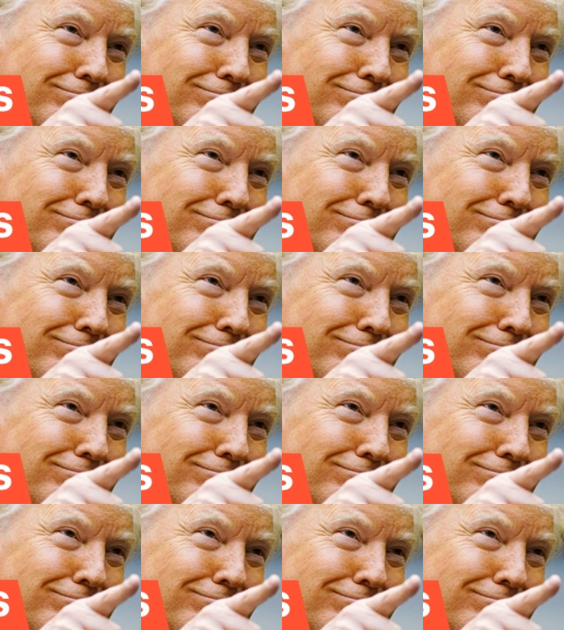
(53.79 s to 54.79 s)

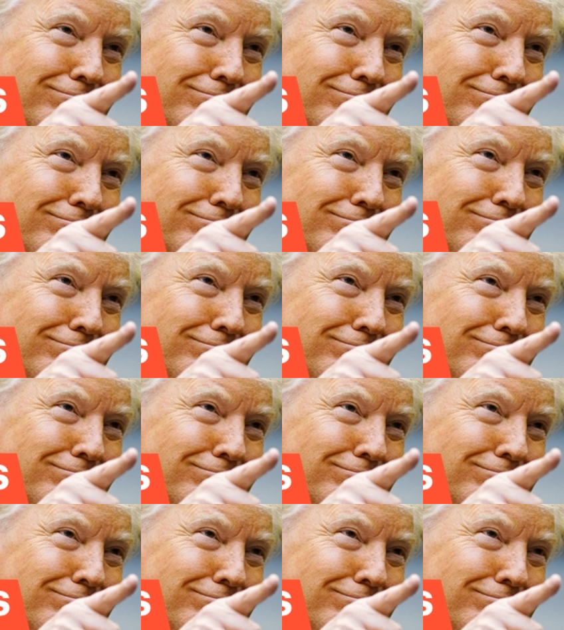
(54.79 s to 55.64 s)
Nothing is said.